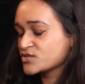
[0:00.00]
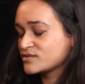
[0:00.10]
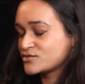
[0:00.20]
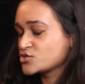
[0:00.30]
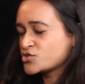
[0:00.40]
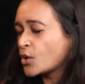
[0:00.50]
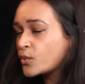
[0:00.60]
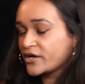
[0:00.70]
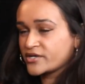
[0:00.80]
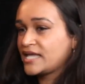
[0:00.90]
so
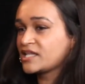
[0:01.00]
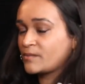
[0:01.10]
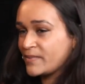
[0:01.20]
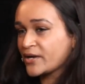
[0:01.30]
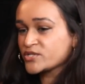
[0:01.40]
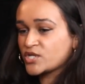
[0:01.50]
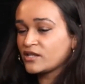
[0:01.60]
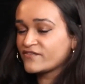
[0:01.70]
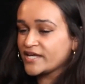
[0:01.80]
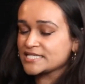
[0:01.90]
weird telling my parents all
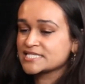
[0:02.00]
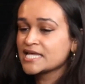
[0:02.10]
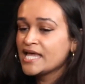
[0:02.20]
of this.